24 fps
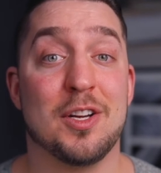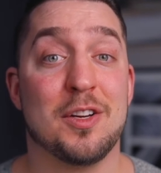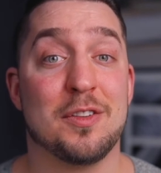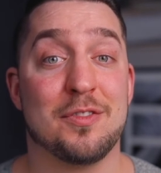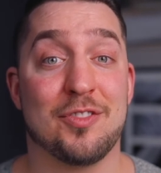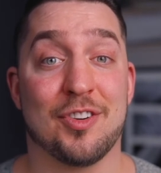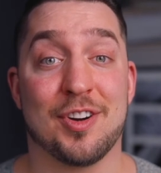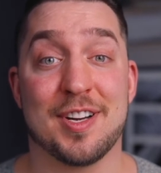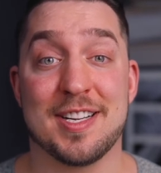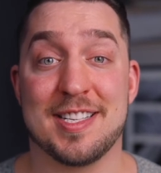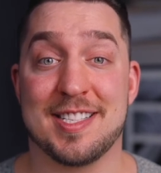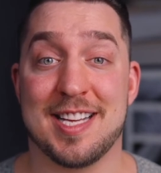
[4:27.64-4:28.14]

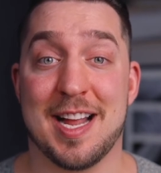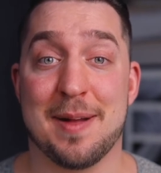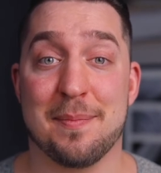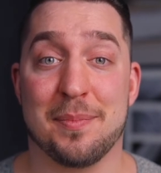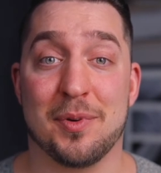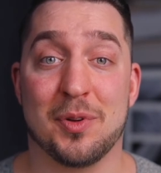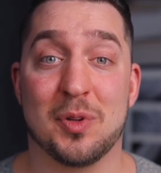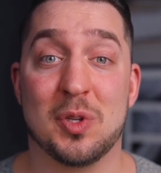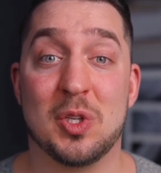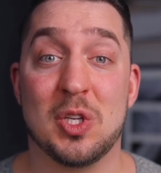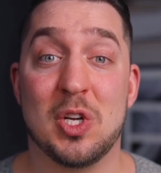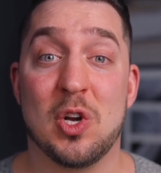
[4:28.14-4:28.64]
For
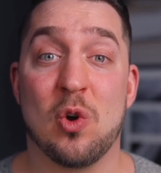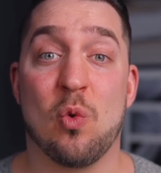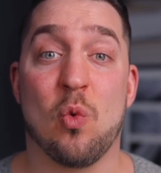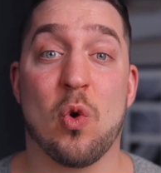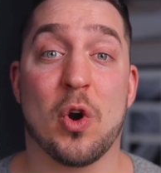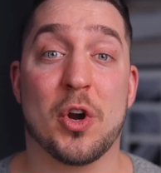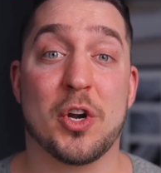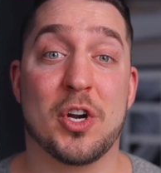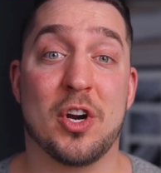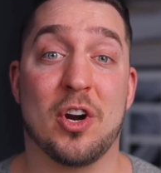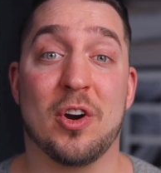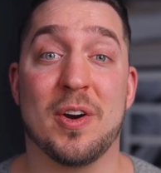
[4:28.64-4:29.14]
example,
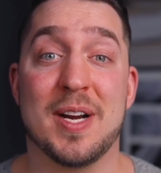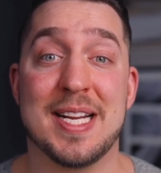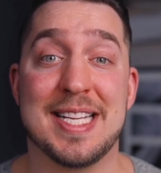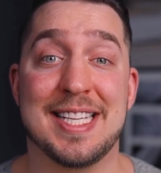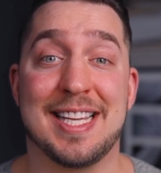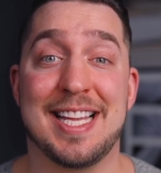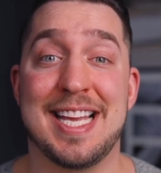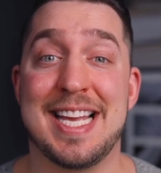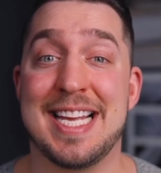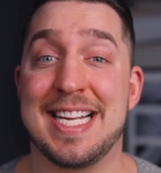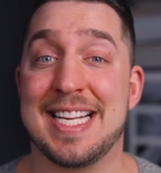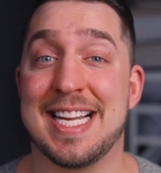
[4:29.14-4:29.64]
we're
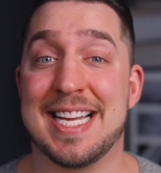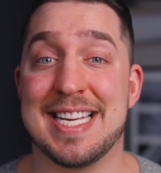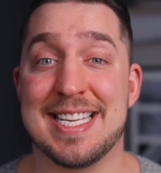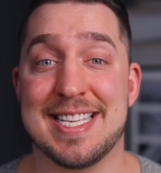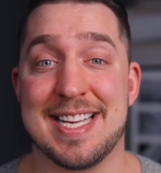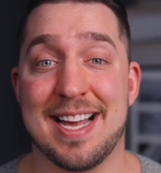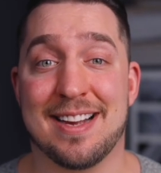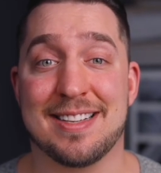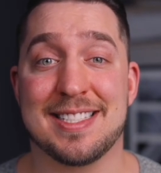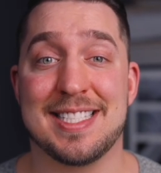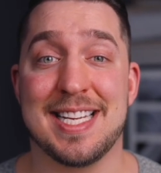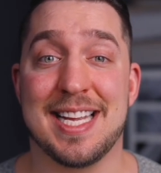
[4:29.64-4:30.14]
currently
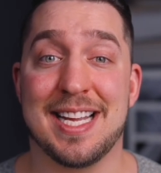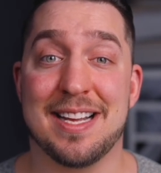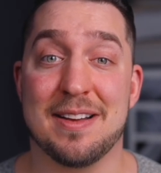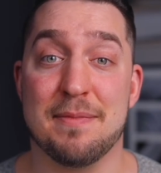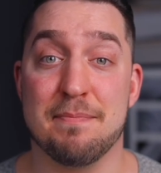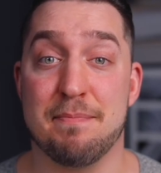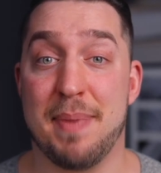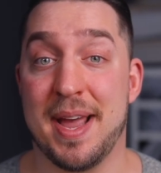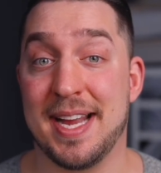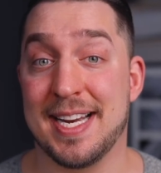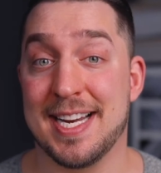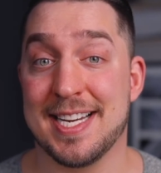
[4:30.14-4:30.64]
conducting
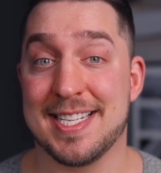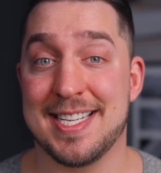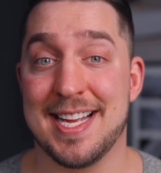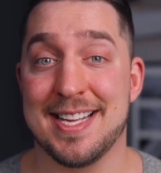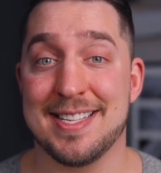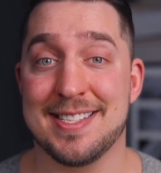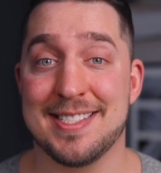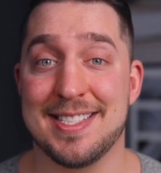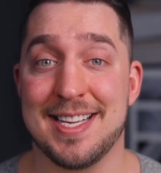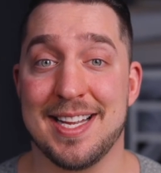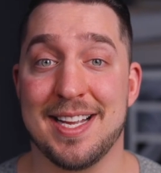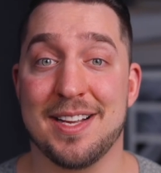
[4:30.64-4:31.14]
beta
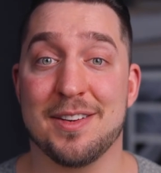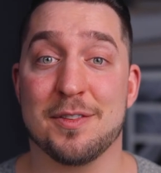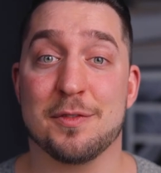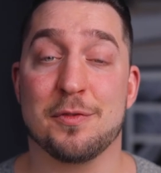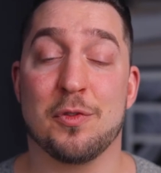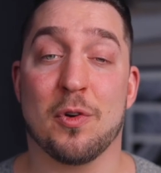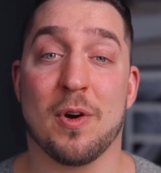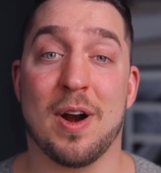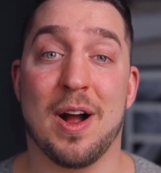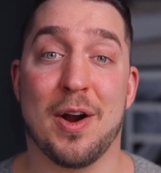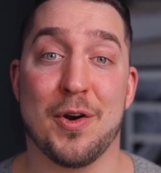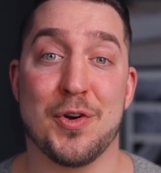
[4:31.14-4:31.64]
testing
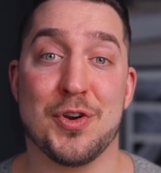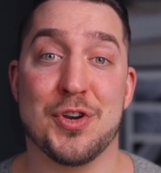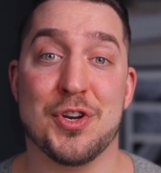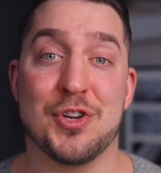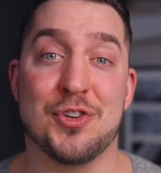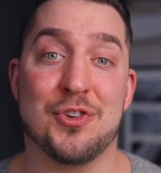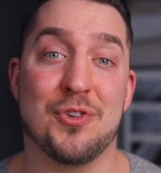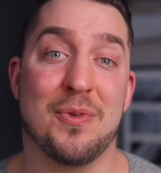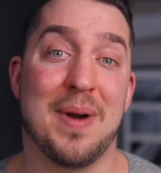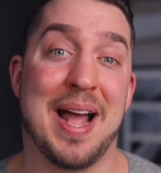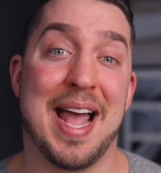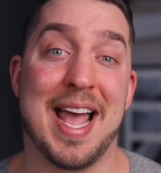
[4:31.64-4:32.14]
for our
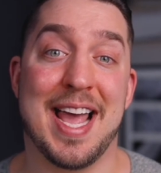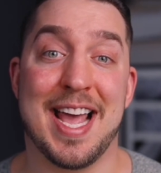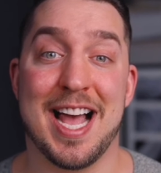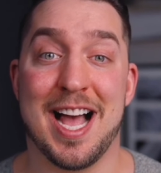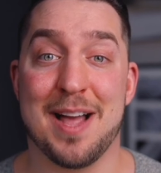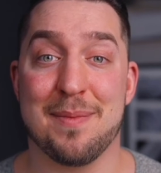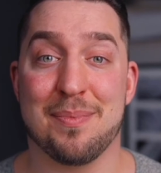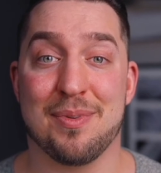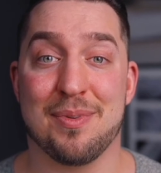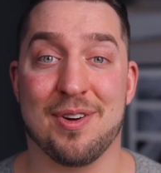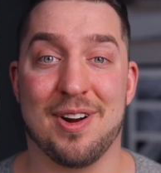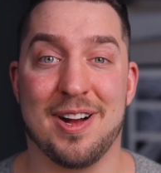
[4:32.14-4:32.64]
new AI
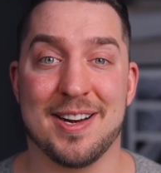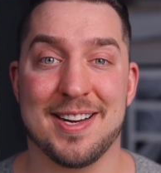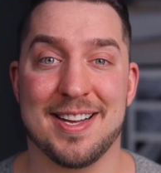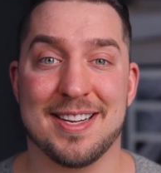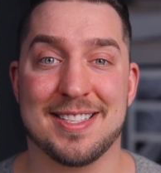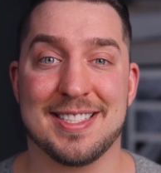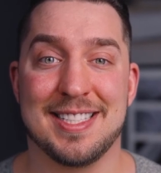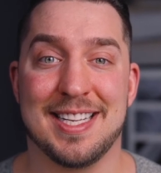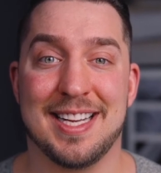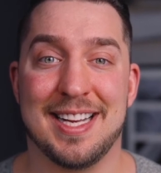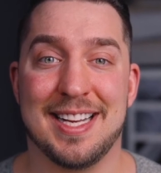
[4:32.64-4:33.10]
product.